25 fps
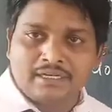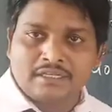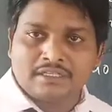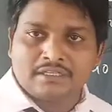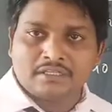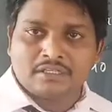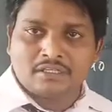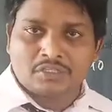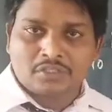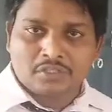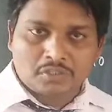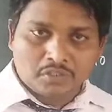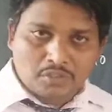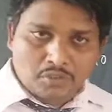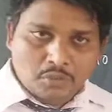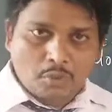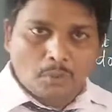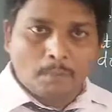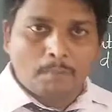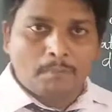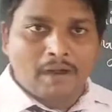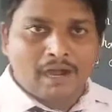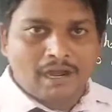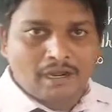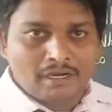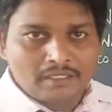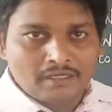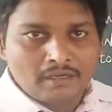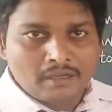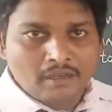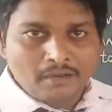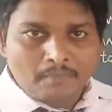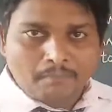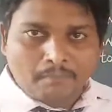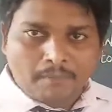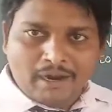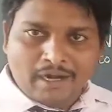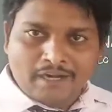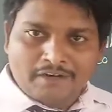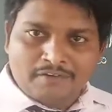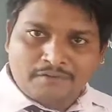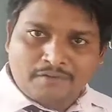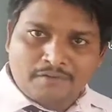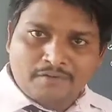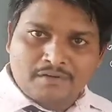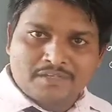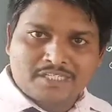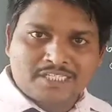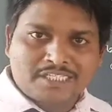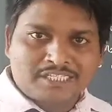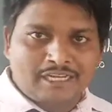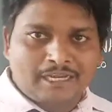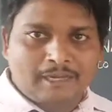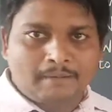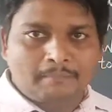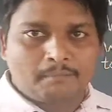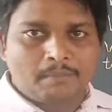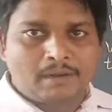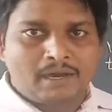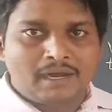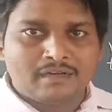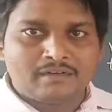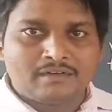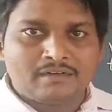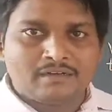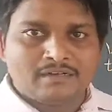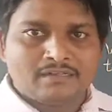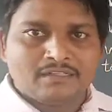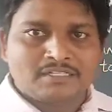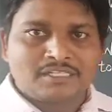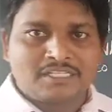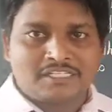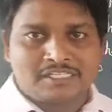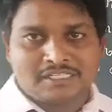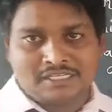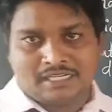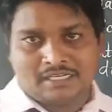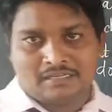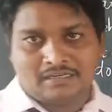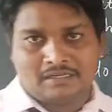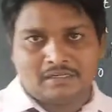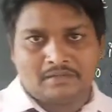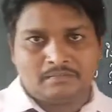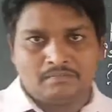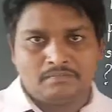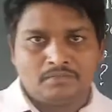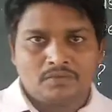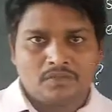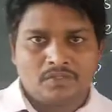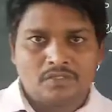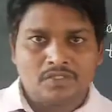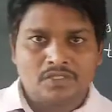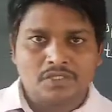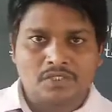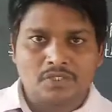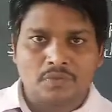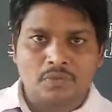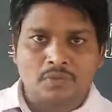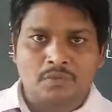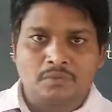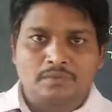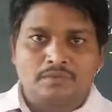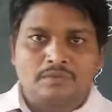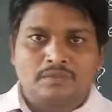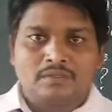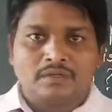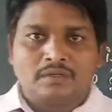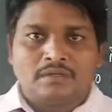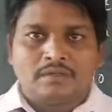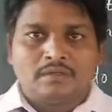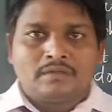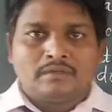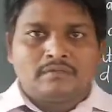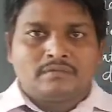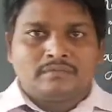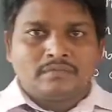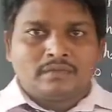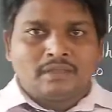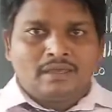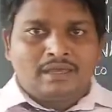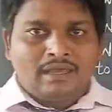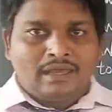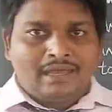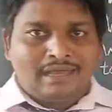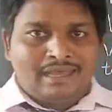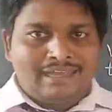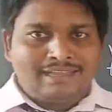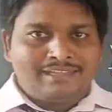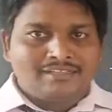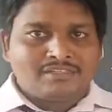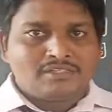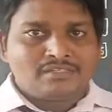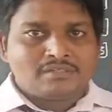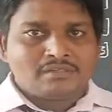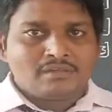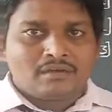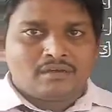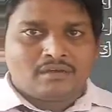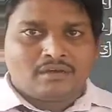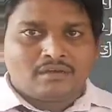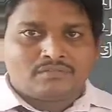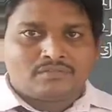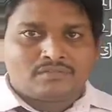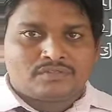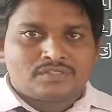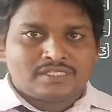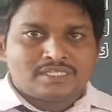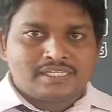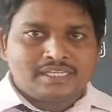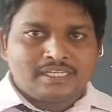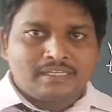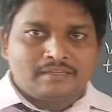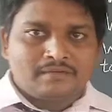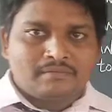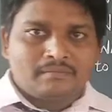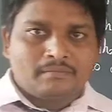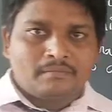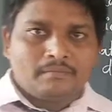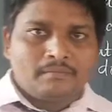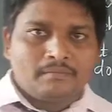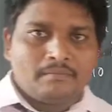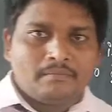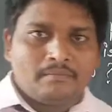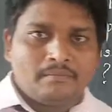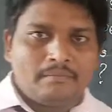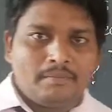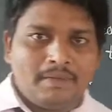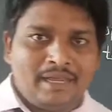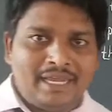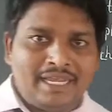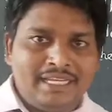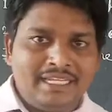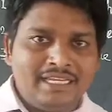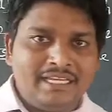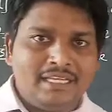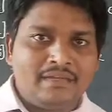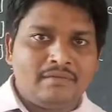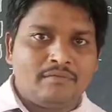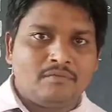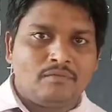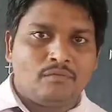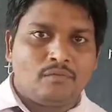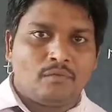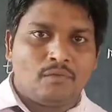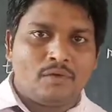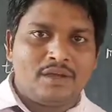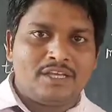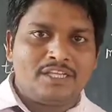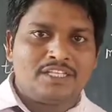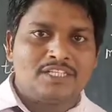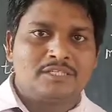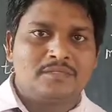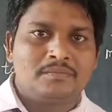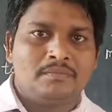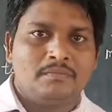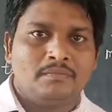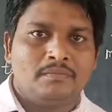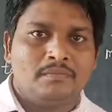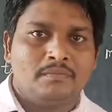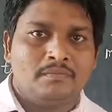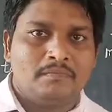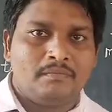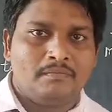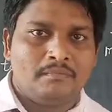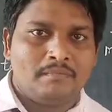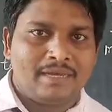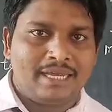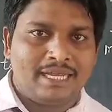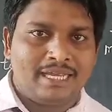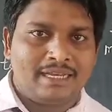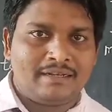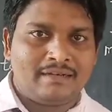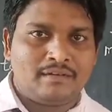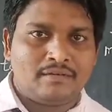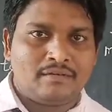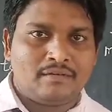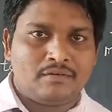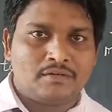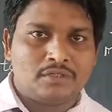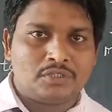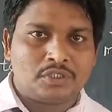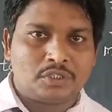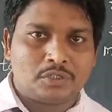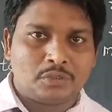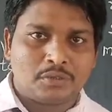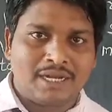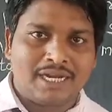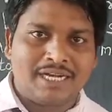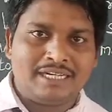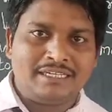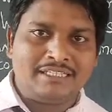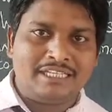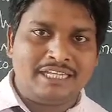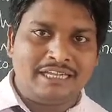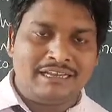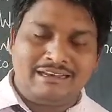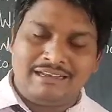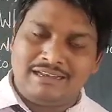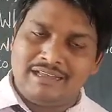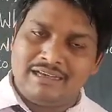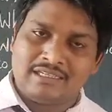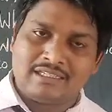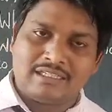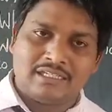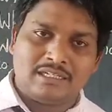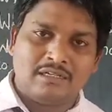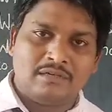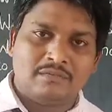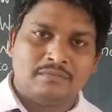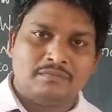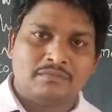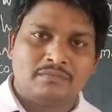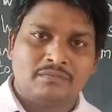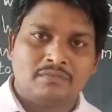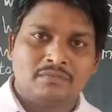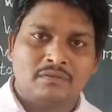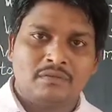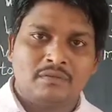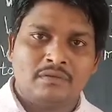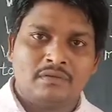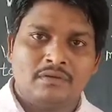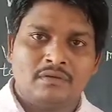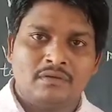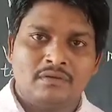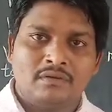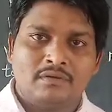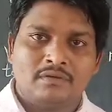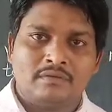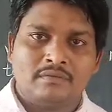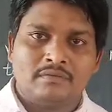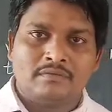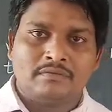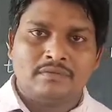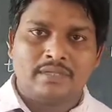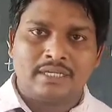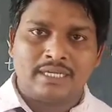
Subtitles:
in the 2 part first and part second. So, and see, many wise men tried their luck. They